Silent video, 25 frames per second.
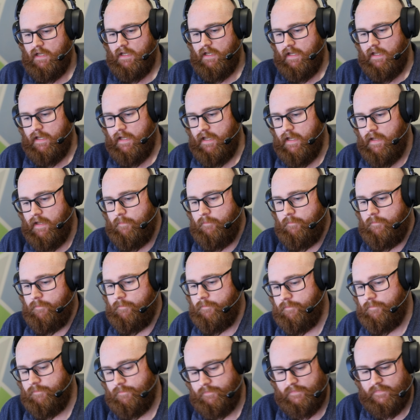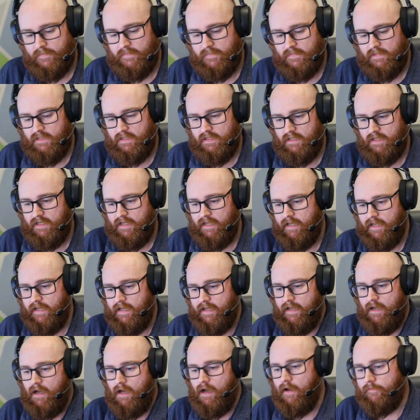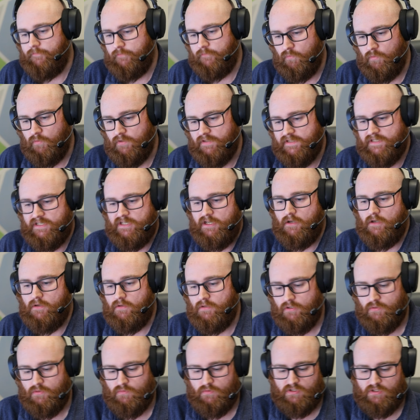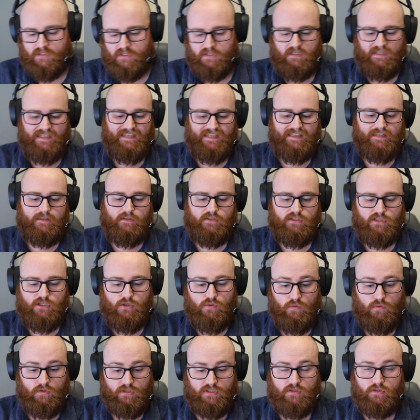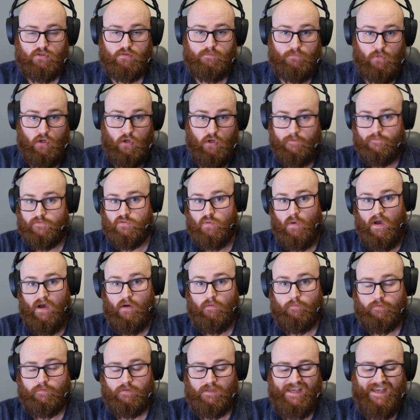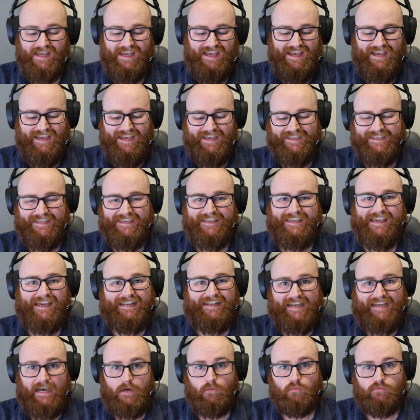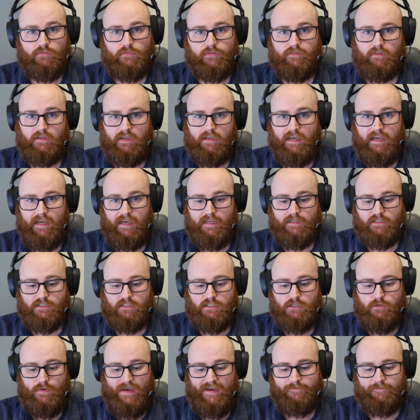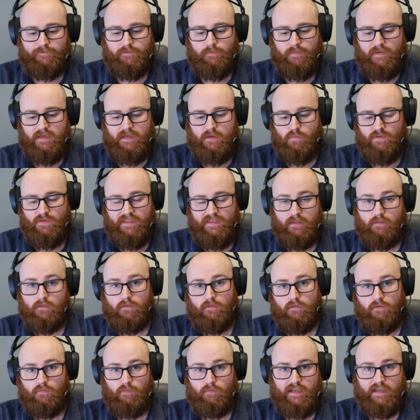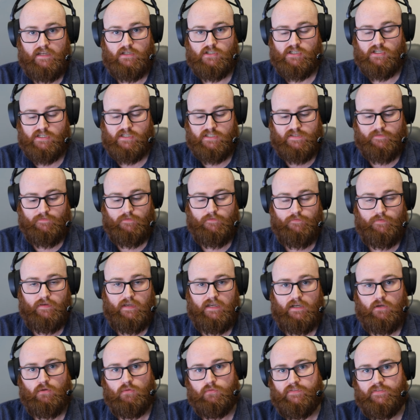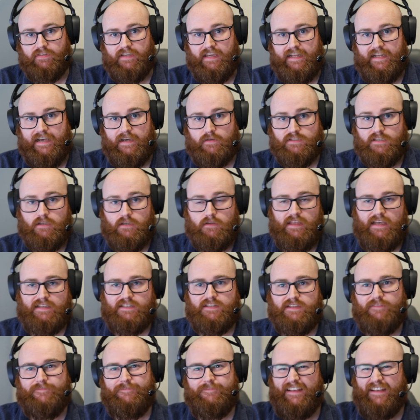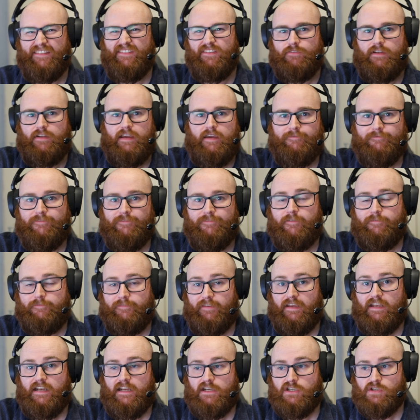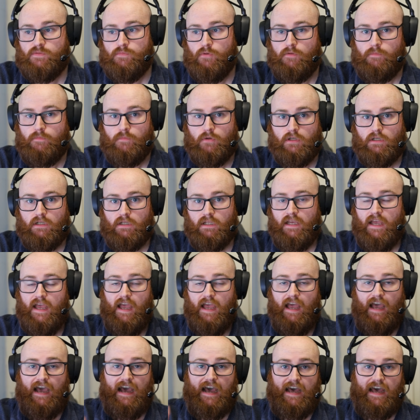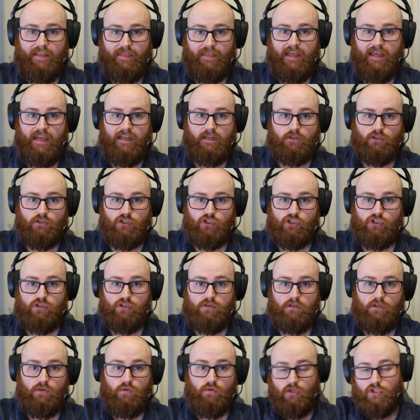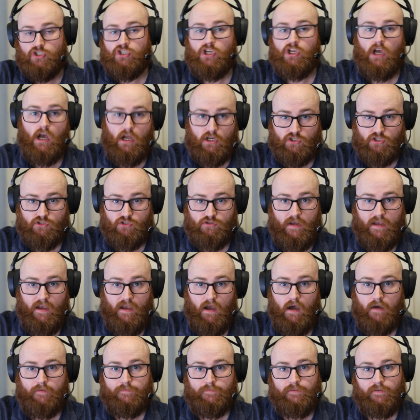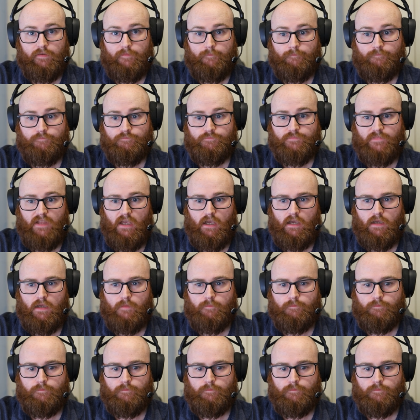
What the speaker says: um, afterwards. So you would move 12, get out, and you have to be within 3 inches of the vehicle to get out. So that's effectively a 15-inch movement, and then you could charge straight after. I